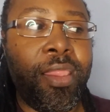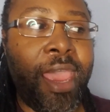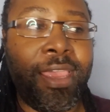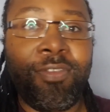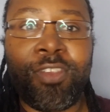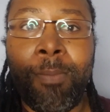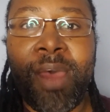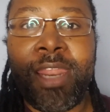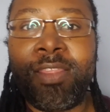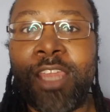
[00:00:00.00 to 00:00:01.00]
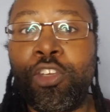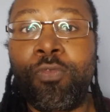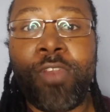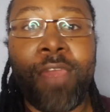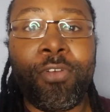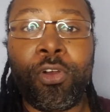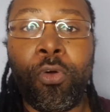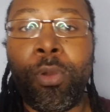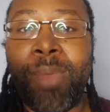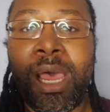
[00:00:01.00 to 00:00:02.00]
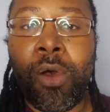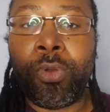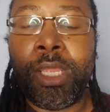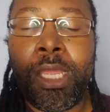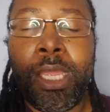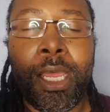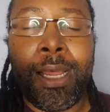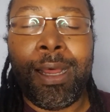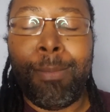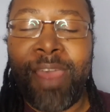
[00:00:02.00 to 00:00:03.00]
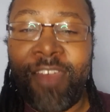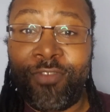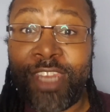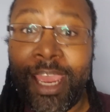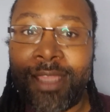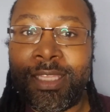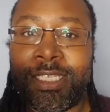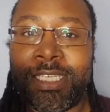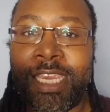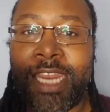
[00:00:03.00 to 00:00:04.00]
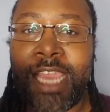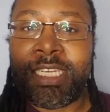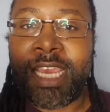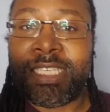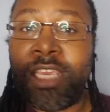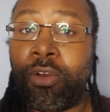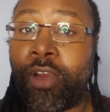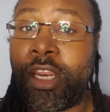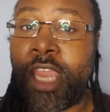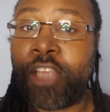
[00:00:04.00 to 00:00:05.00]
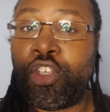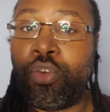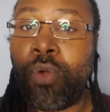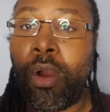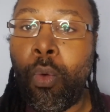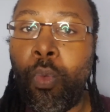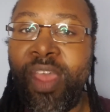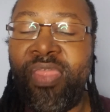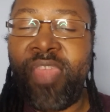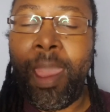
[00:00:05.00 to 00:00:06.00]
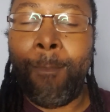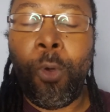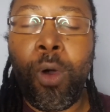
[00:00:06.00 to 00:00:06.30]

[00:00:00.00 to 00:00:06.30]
like, if somebody that you've never known about have taken this DNA test, it'll connect you with them.